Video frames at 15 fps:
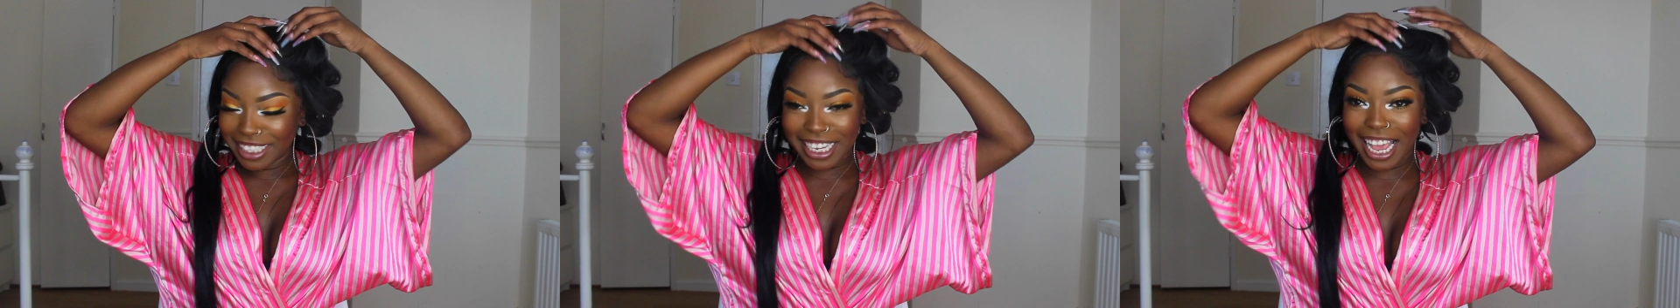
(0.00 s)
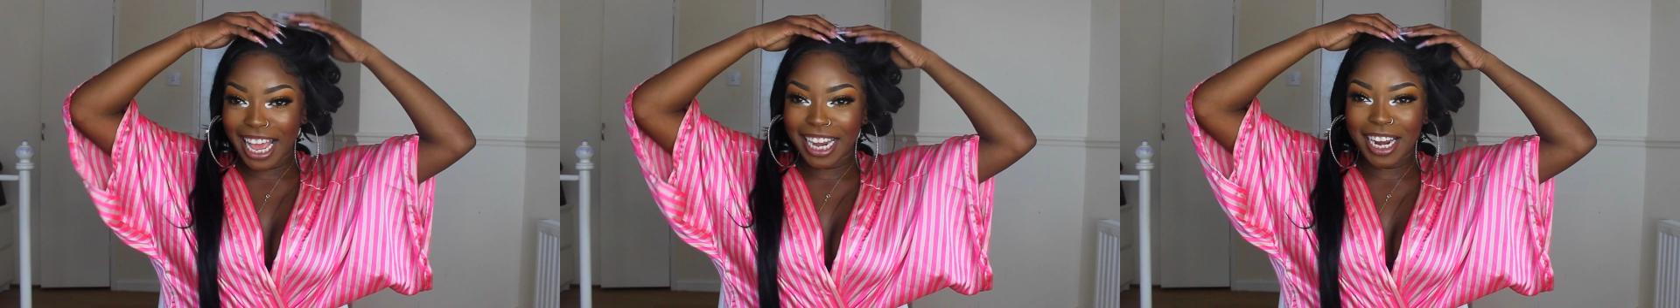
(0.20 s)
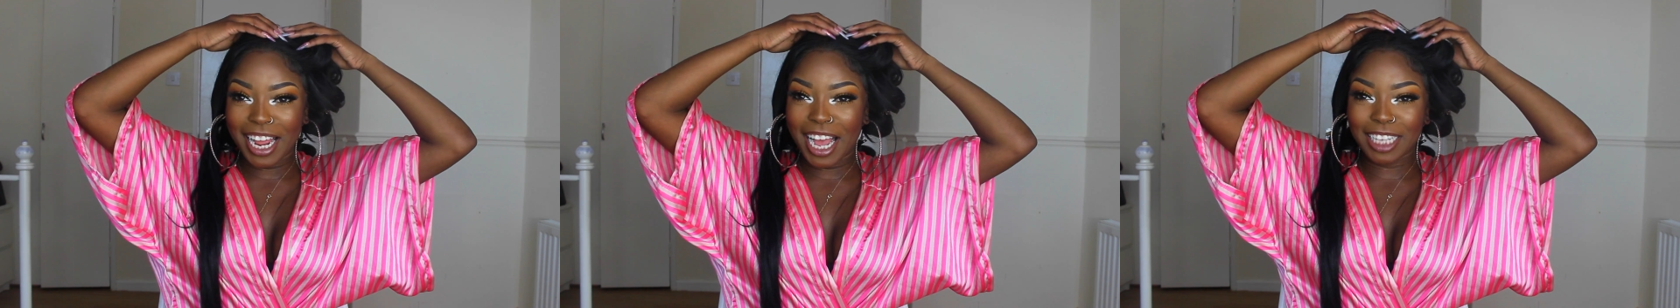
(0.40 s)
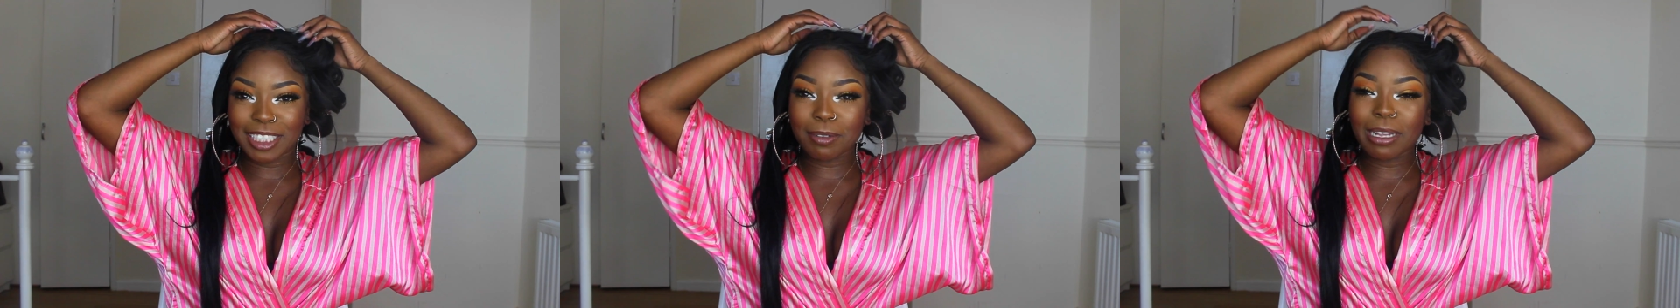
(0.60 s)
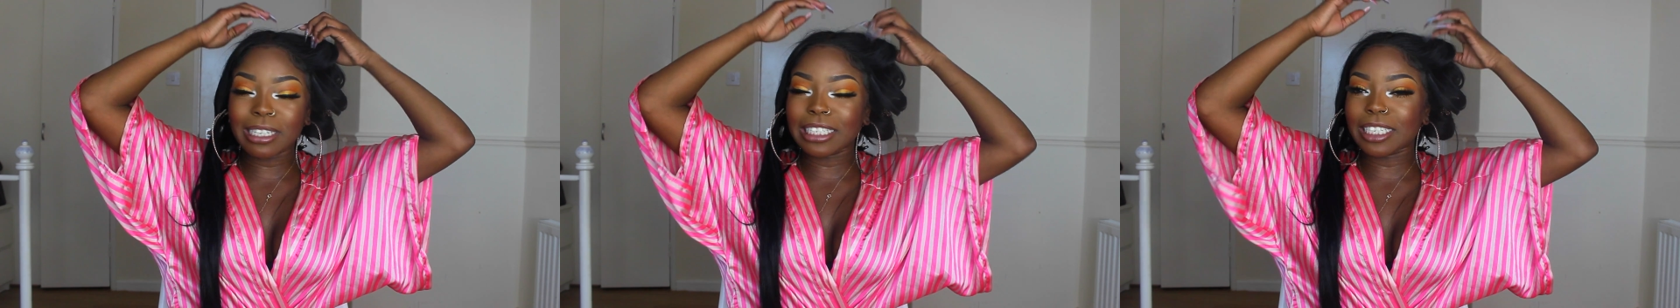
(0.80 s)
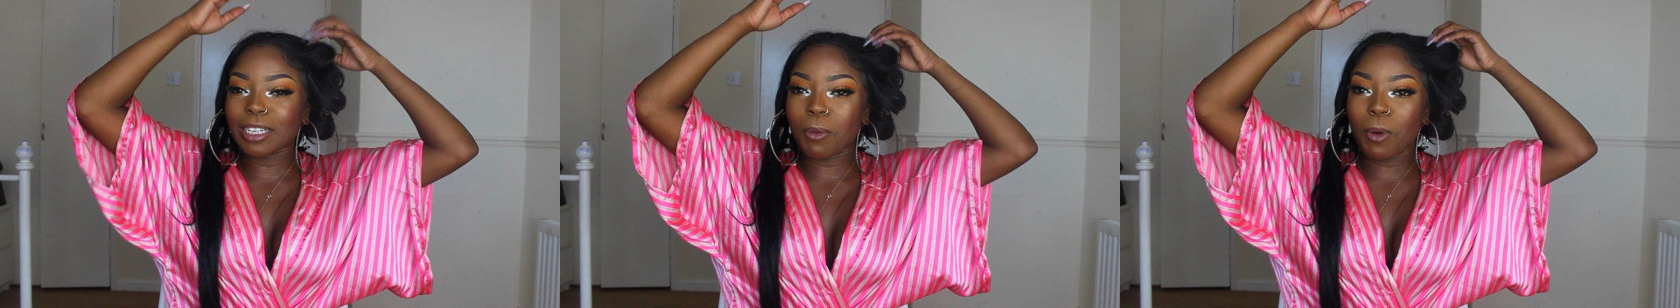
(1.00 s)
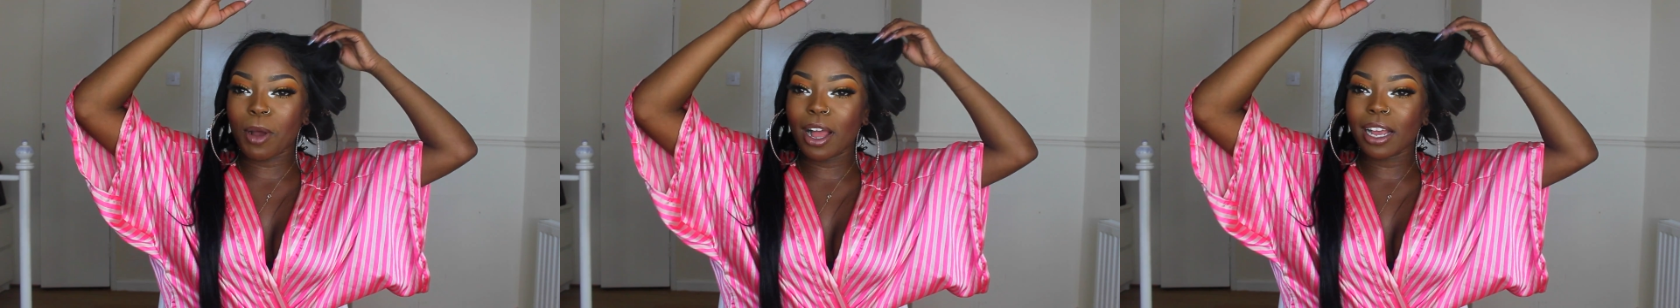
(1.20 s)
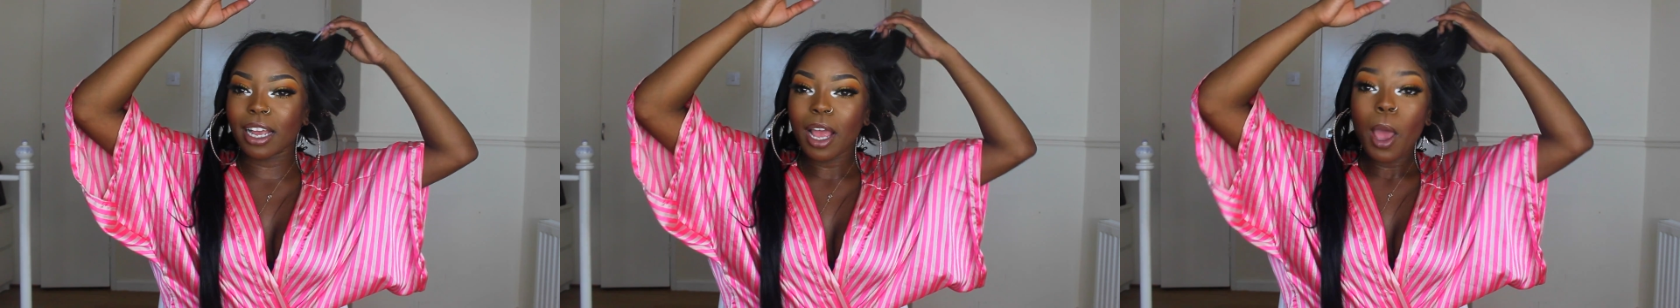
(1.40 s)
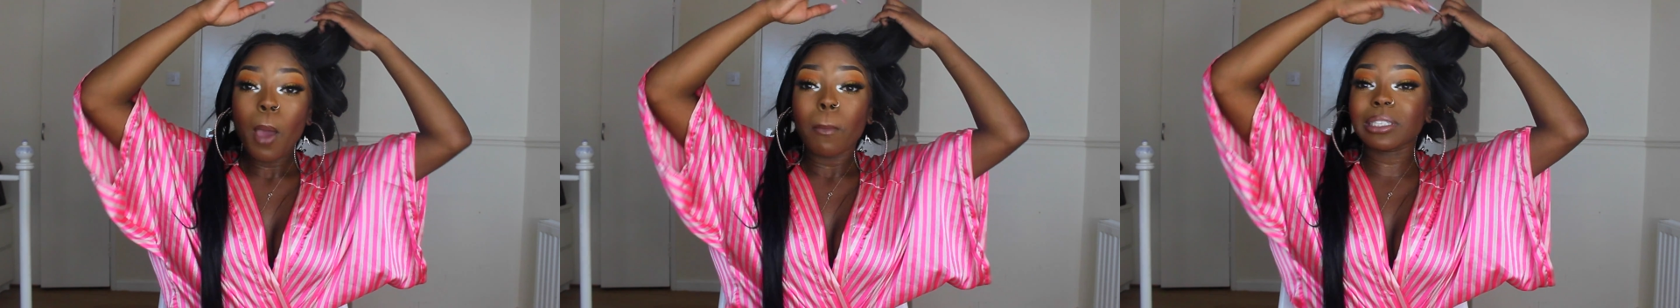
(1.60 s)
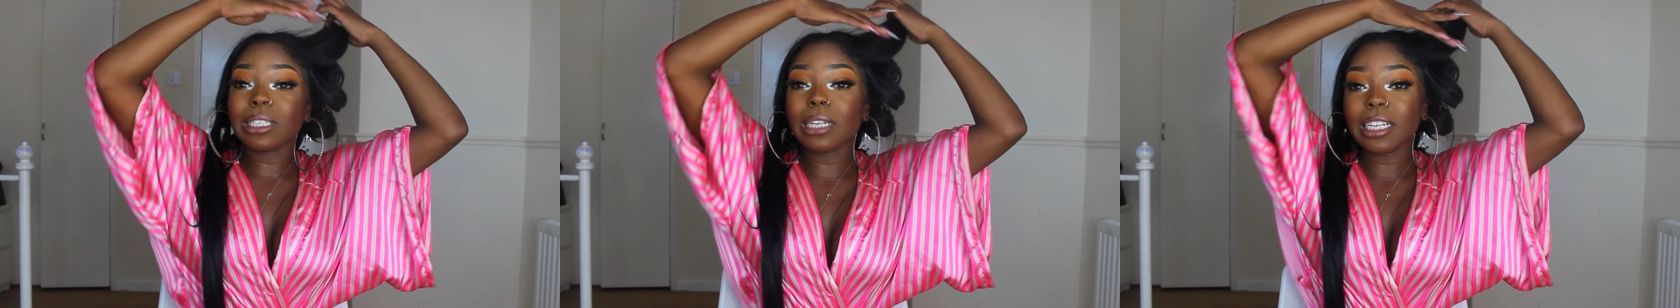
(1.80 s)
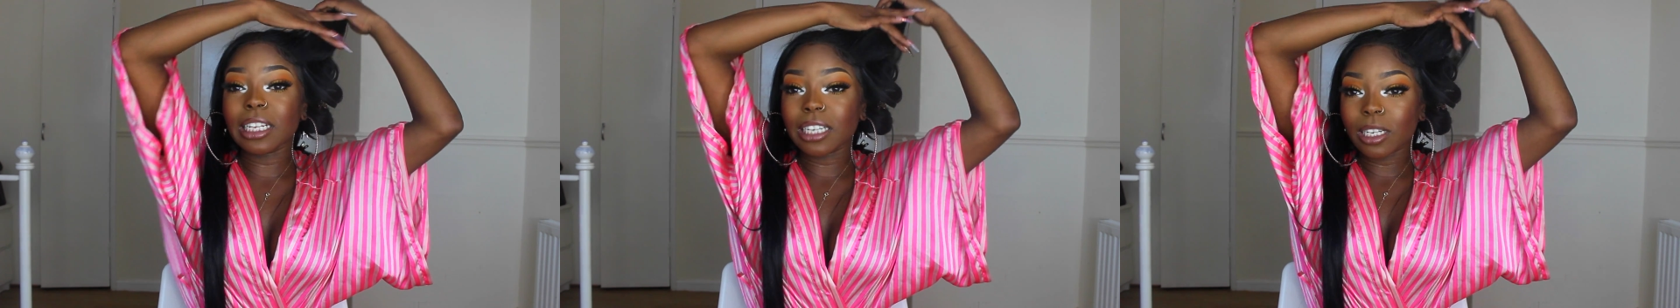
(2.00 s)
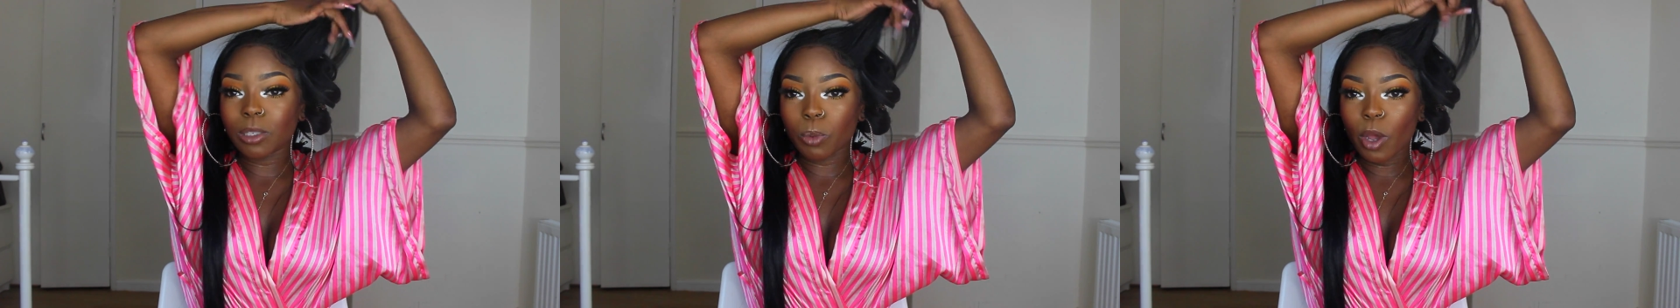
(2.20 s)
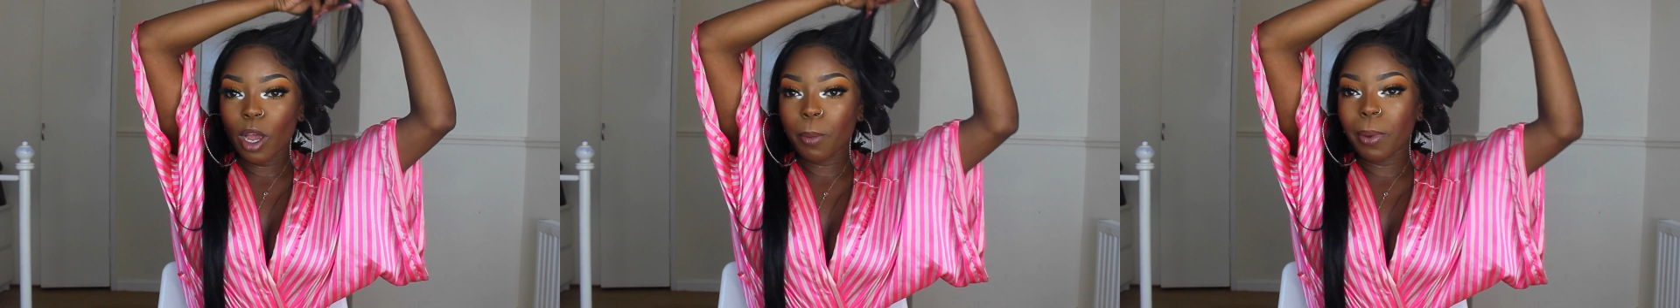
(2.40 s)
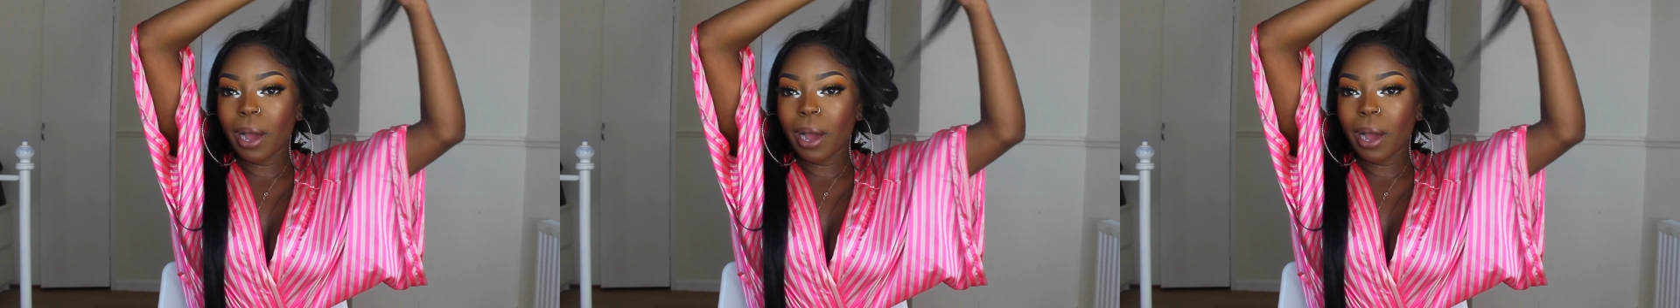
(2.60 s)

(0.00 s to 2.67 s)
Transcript: Yeah, nah, sometimes it doesn't work, but sometimes it does work.